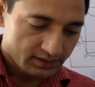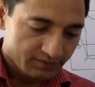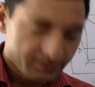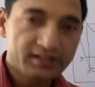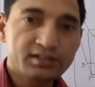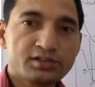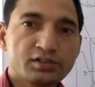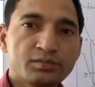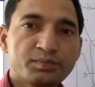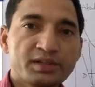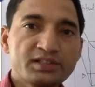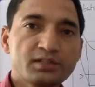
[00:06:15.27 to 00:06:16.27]

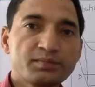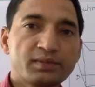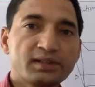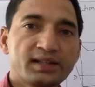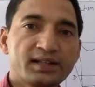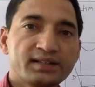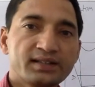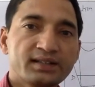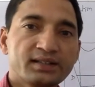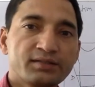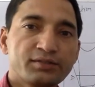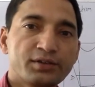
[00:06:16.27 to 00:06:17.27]
Frank-Condon principle, that
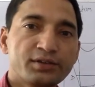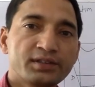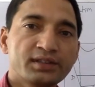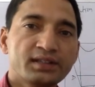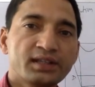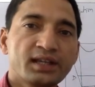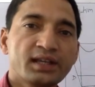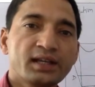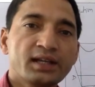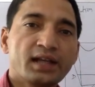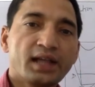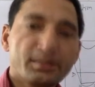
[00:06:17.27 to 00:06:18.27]
for the
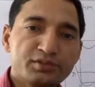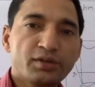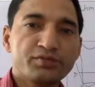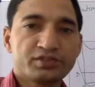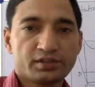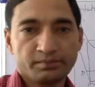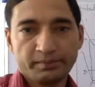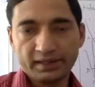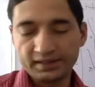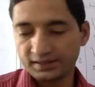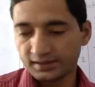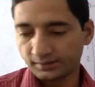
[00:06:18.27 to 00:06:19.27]
absorption
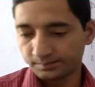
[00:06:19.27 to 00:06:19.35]
band.